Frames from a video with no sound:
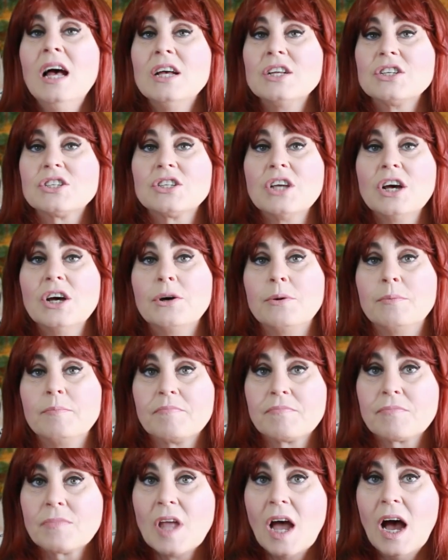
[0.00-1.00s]
So,
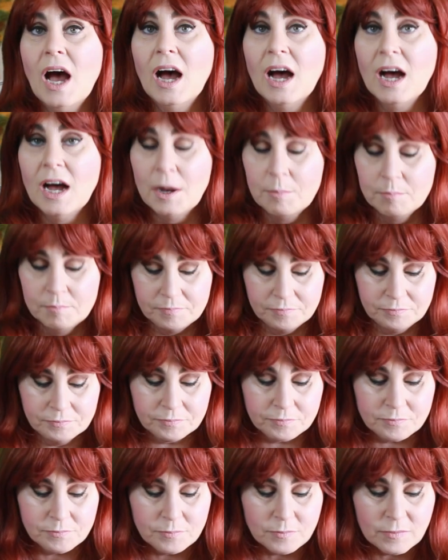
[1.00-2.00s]
A
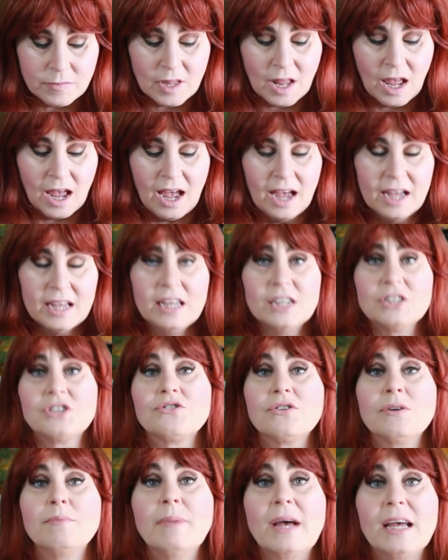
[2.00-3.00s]

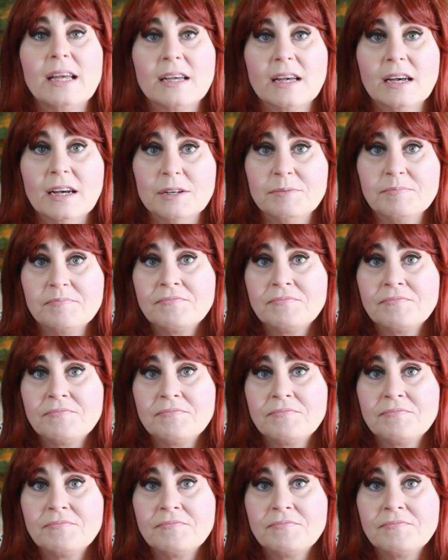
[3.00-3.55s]
History Maker.